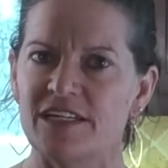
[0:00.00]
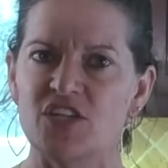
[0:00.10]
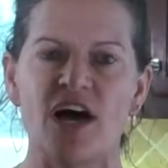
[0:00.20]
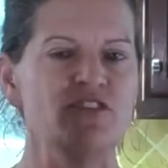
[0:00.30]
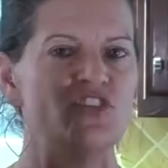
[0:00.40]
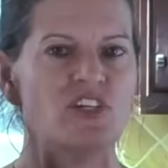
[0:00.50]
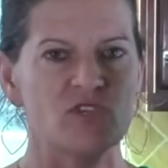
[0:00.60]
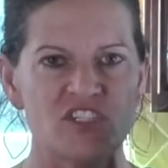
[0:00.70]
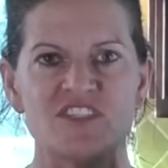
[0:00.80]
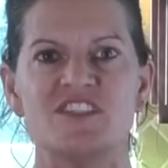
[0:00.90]
autophagy,
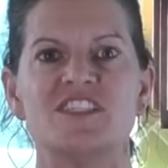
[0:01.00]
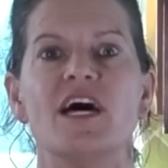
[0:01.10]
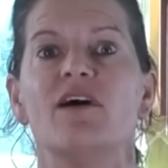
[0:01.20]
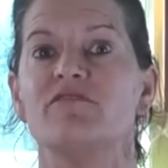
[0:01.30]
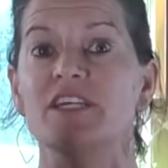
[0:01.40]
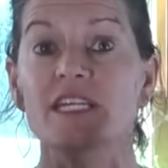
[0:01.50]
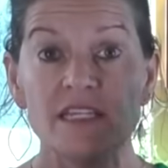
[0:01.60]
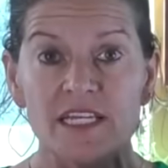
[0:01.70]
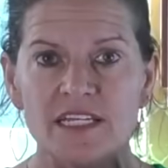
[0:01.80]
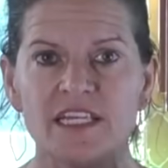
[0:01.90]
which is
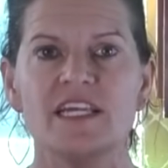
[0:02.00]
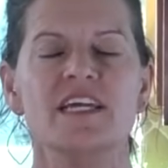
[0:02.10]
self-healing.